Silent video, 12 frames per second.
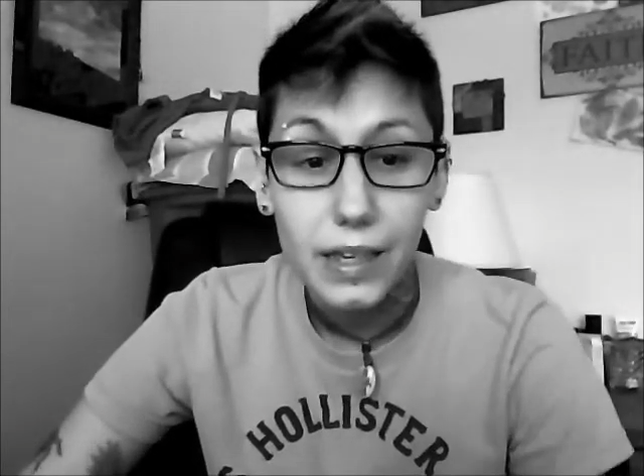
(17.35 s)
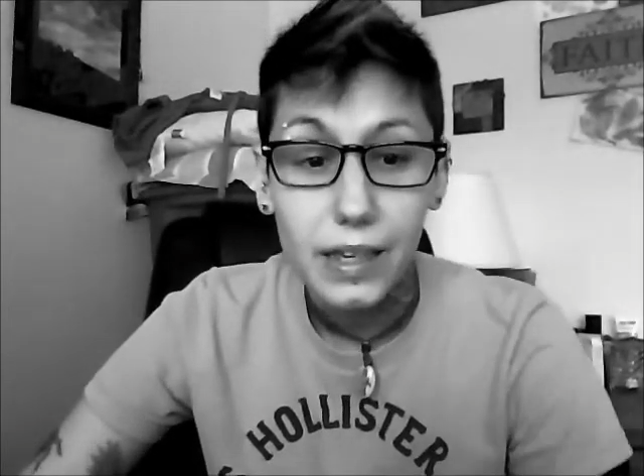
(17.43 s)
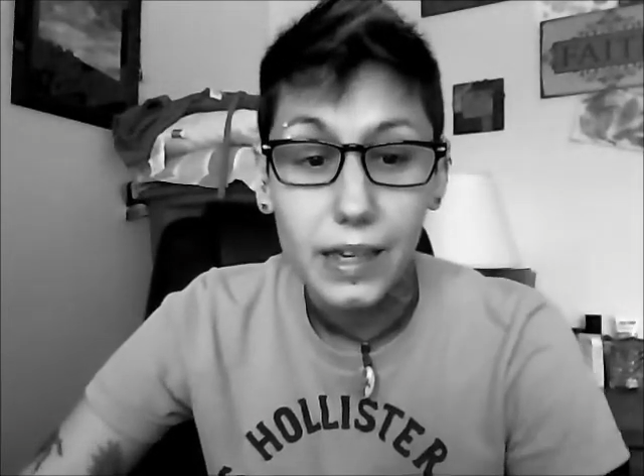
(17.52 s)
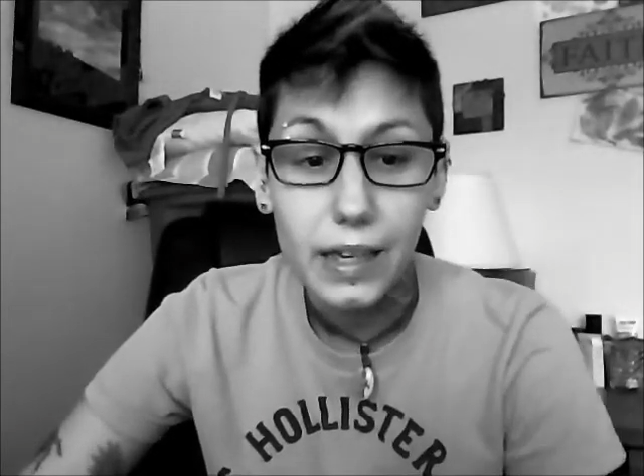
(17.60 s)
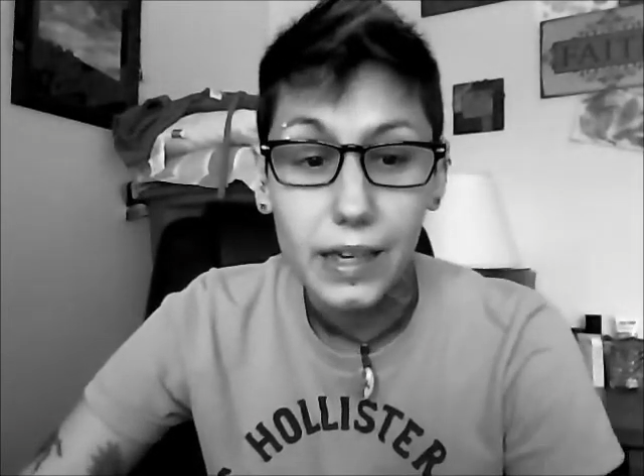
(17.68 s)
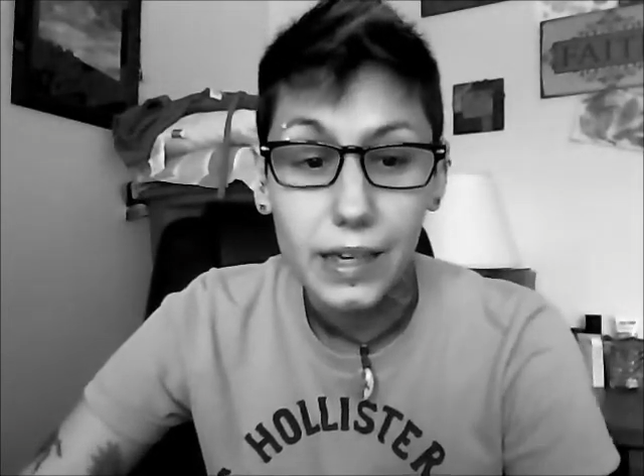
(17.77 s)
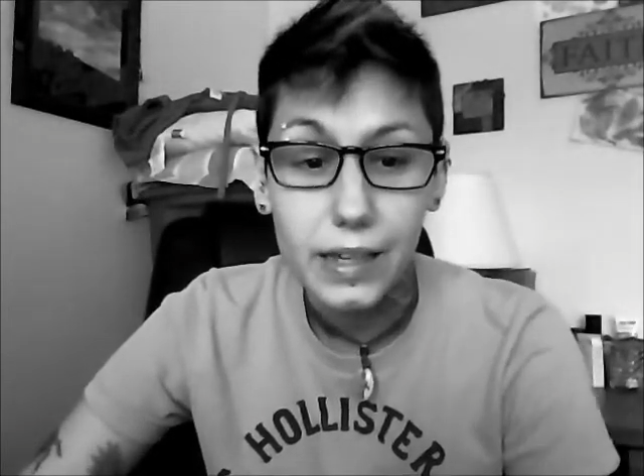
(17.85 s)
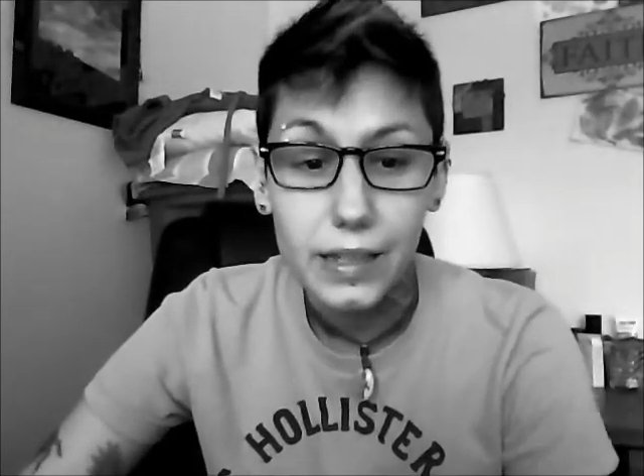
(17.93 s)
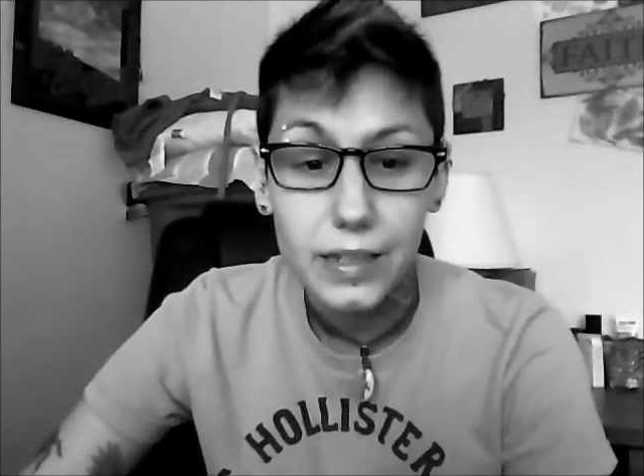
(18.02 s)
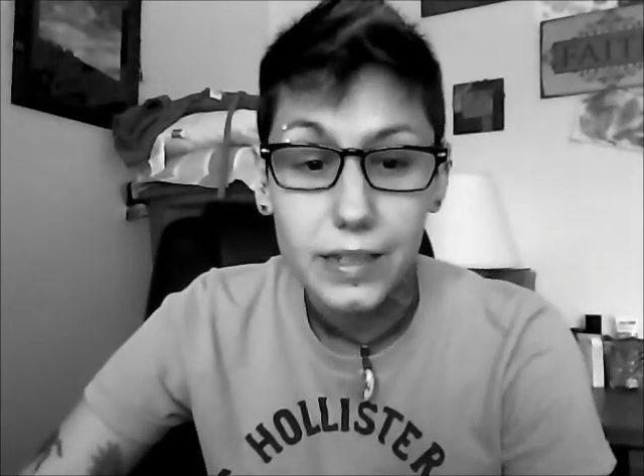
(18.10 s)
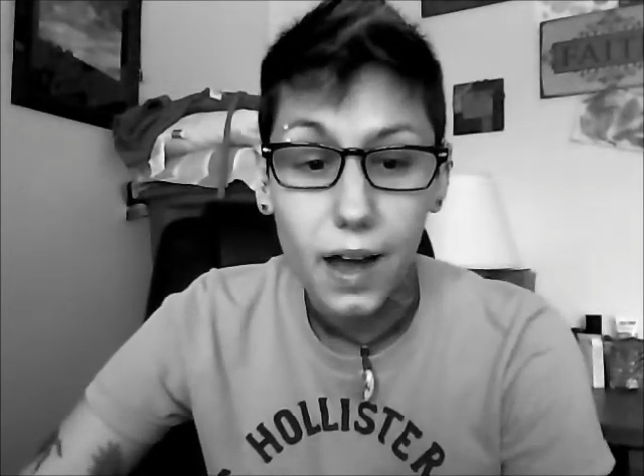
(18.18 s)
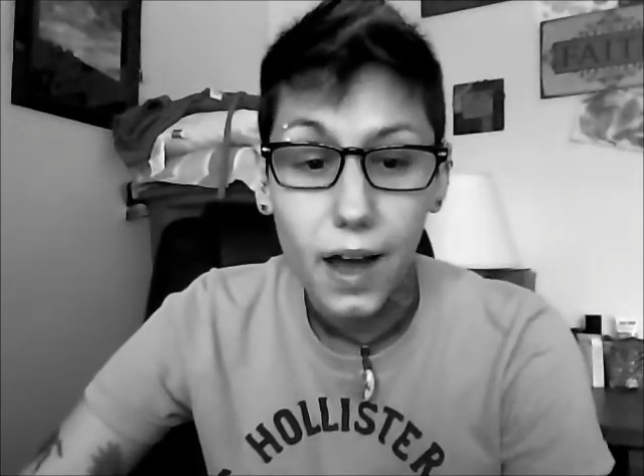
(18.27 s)

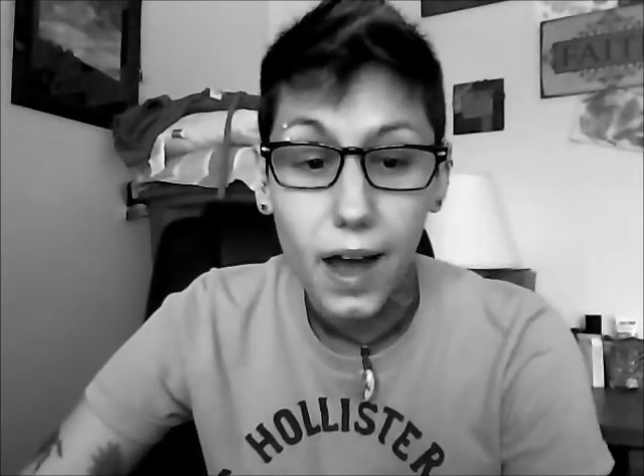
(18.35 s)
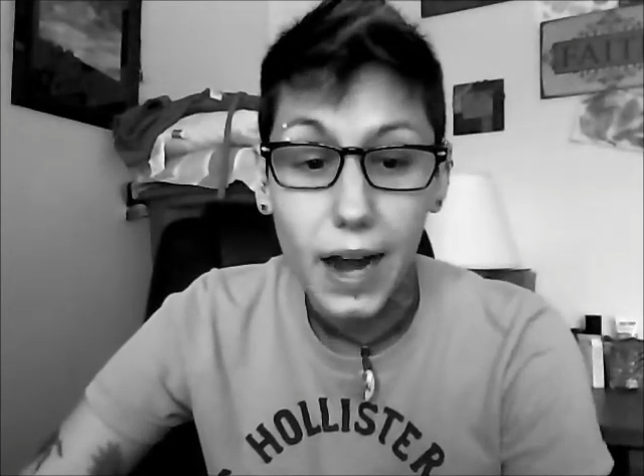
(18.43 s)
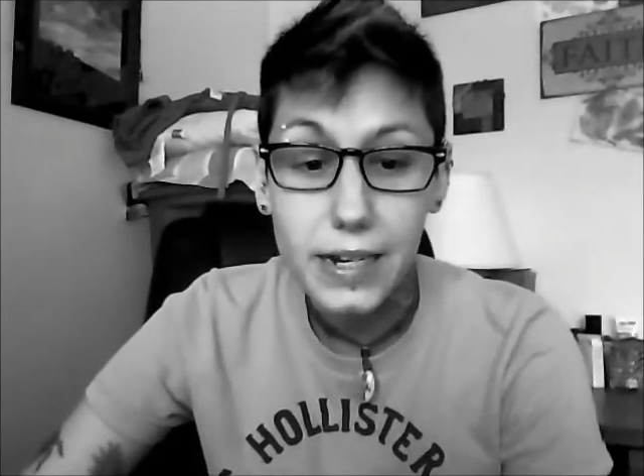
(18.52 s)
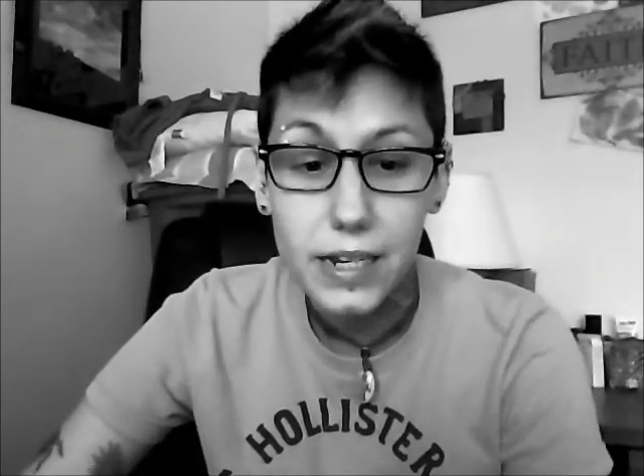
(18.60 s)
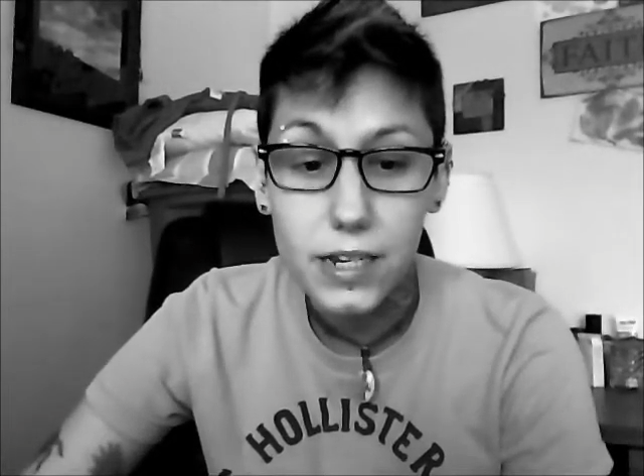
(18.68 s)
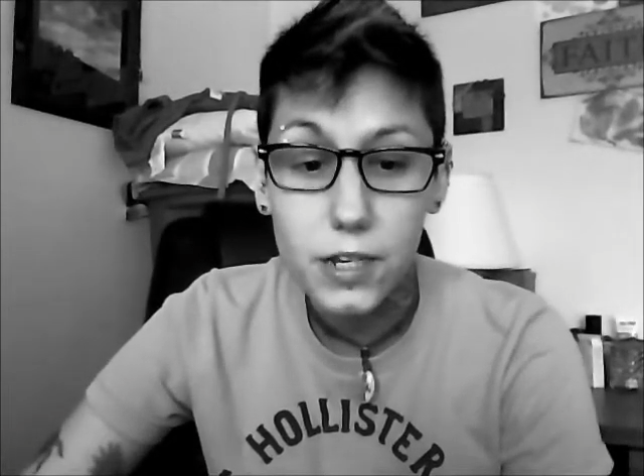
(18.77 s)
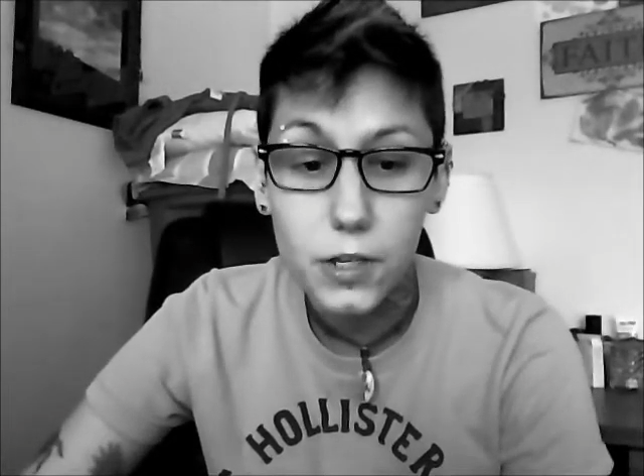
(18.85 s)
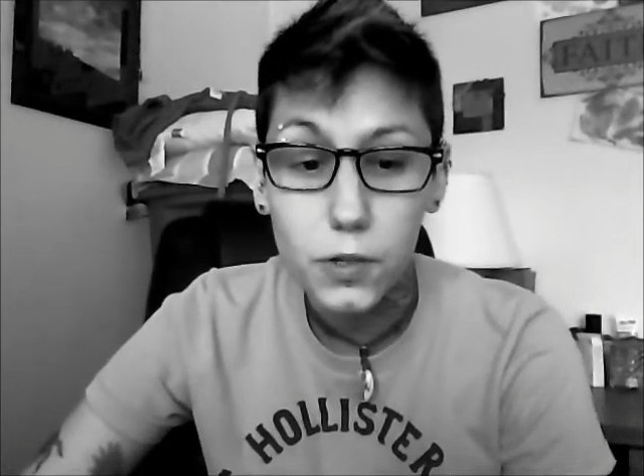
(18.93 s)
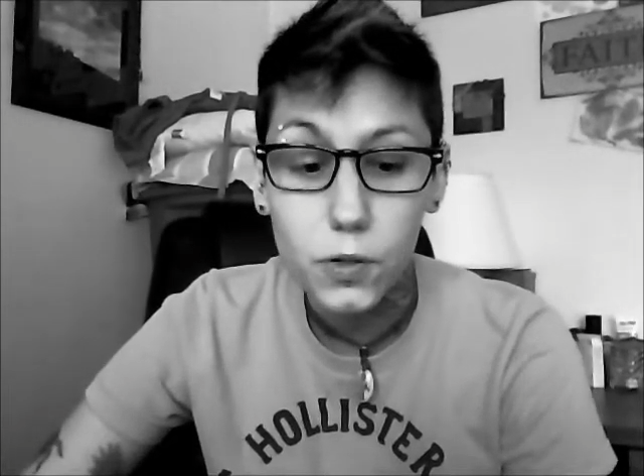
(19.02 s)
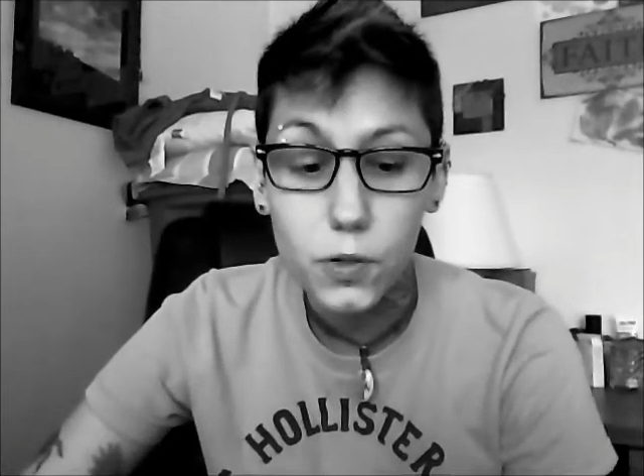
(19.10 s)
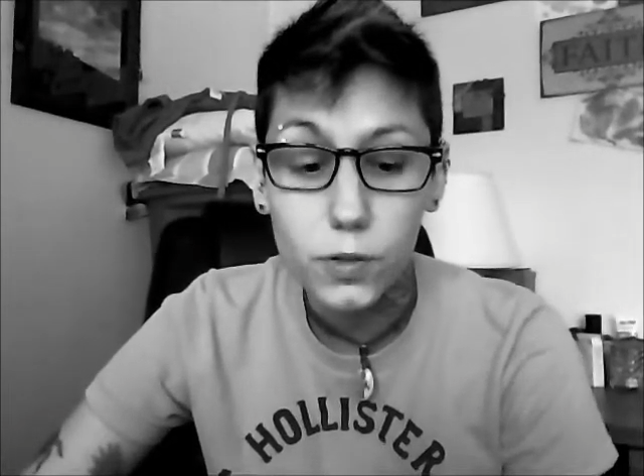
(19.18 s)
and I didn't know